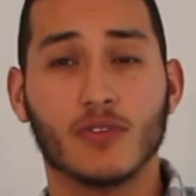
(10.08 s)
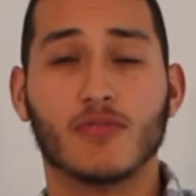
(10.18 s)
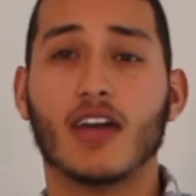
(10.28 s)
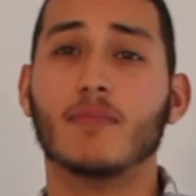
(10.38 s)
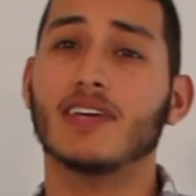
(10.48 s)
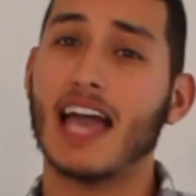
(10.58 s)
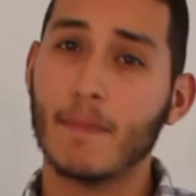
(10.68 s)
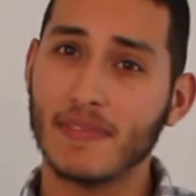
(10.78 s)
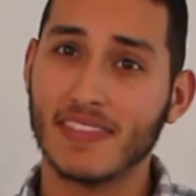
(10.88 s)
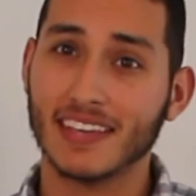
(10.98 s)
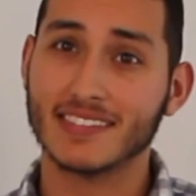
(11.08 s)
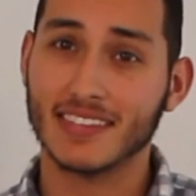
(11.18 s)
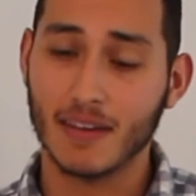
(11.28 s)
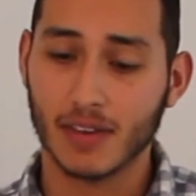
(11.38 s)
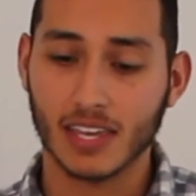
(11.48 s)
your family. Happy
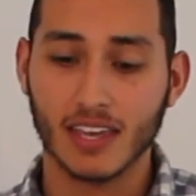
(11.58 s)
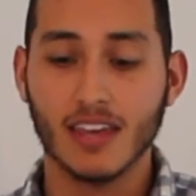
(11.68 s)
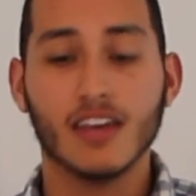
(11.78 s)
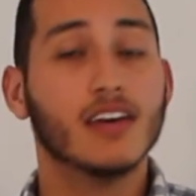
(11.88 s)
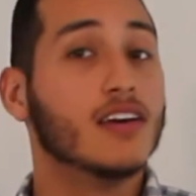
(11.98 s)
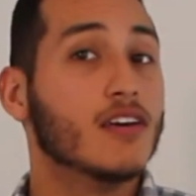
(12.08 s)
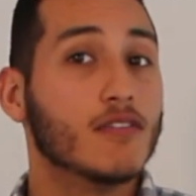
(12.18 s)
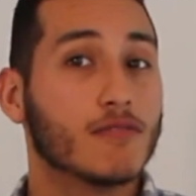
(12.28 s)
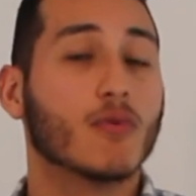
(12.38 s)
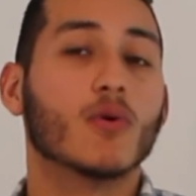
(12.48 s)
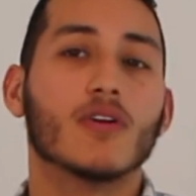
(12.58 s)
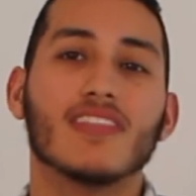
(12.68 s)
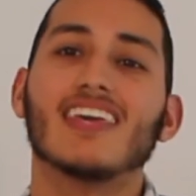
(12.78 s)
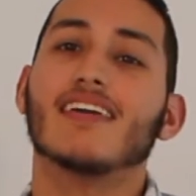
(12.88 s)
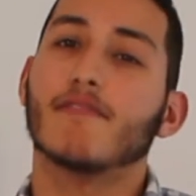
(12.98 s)
Thanksgiving for
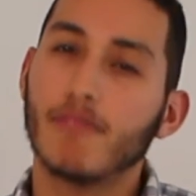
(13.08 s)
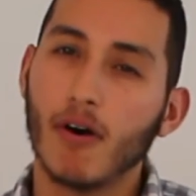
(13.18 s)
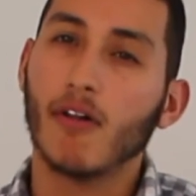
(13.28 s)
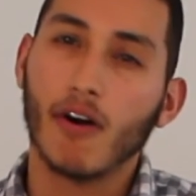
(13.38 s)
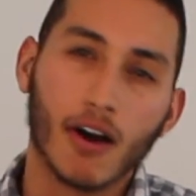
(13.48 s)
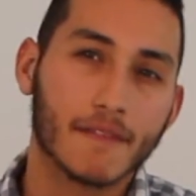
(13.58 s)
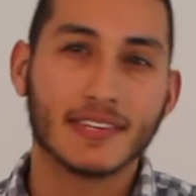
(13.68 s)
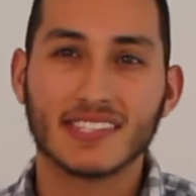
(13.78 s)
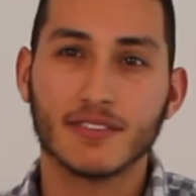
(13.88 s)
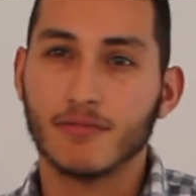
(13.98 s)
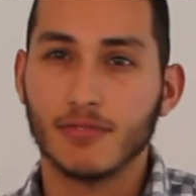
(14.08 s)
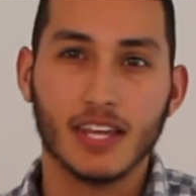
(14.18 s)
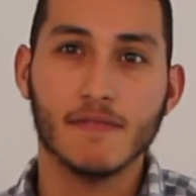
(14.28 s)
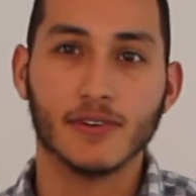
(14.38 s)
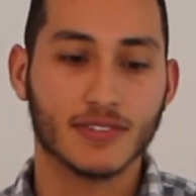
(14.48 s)
the fall harvest
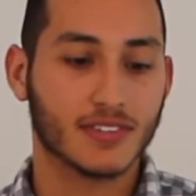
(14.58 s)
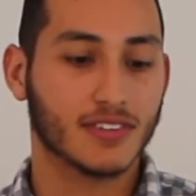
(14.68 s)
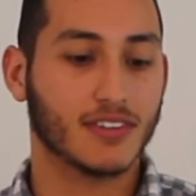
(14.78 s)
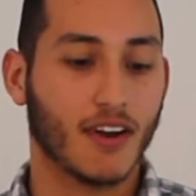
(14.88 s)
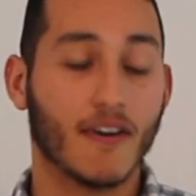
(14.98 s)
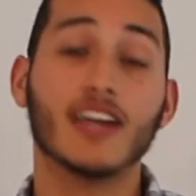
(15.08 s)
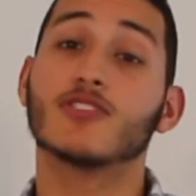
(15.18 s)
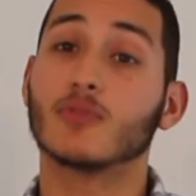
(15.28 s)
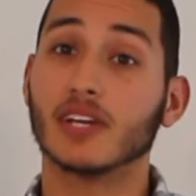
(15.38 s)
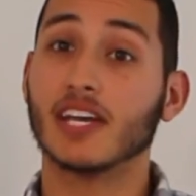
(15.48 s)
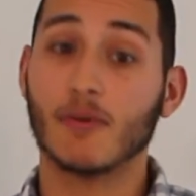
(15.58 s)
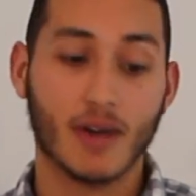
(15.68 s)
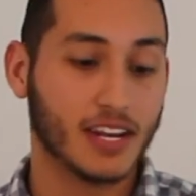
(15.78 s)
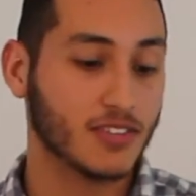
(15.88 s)
flavors. All right, so we're gonna get right